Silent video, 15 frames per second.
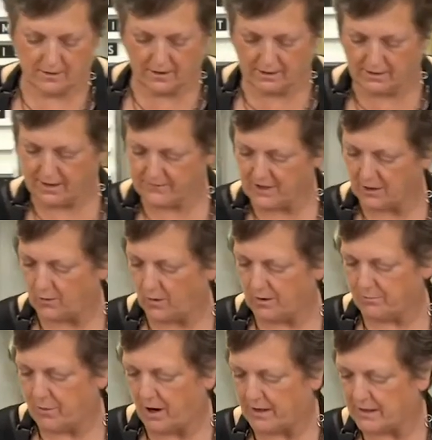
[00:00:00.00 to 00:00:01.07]
I love
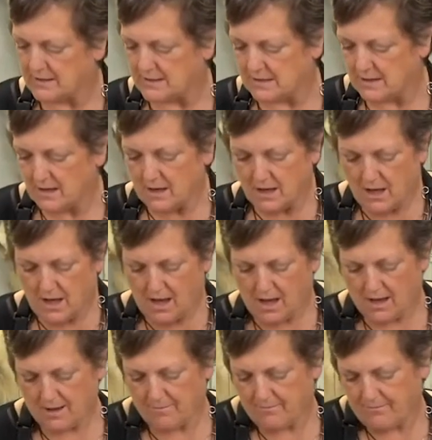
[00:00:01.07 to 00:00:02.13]
DecoArt products.
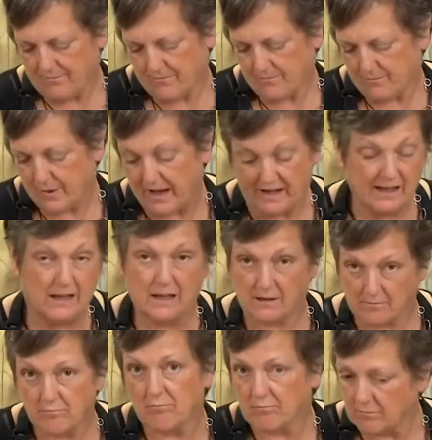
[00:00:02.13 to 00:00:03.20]
Um, but
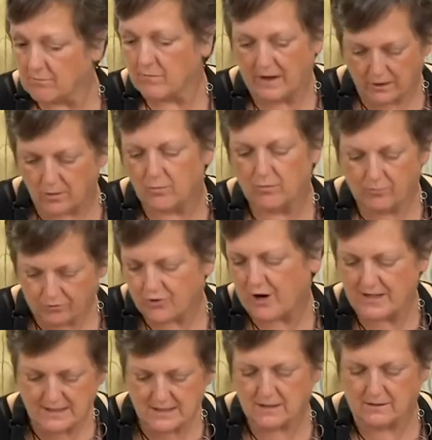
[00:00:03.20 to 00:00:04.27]
any that you
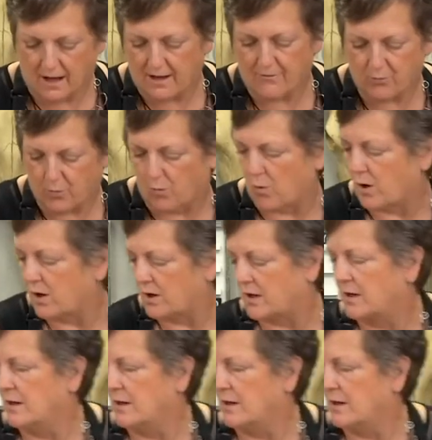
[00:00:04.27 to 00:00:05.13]
trust and love will work.